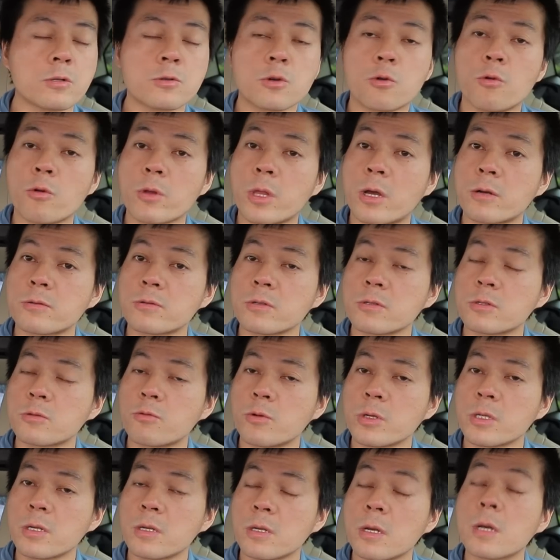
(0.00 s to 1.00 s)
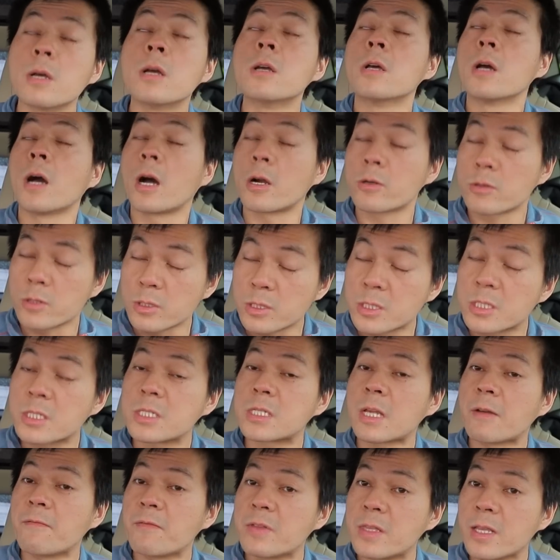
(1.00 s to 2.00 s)
and go at
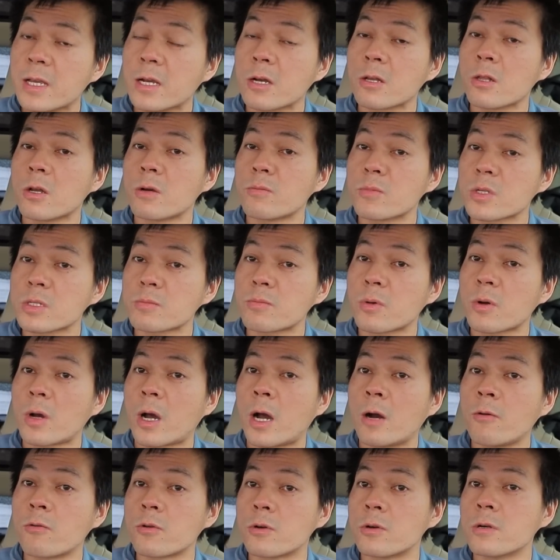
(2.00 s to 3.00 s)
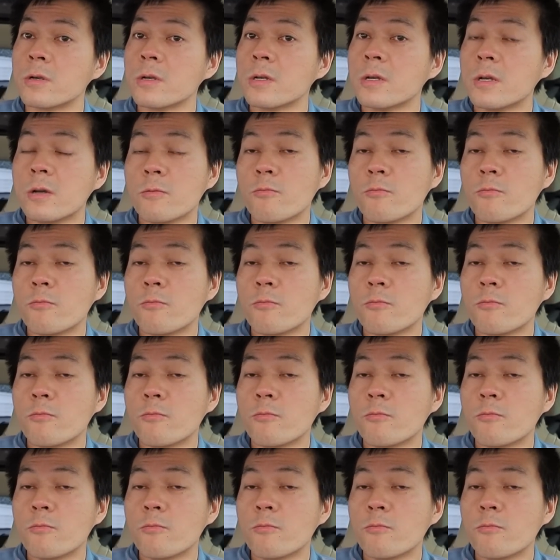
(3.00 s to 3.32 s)
170 kilometers per hour,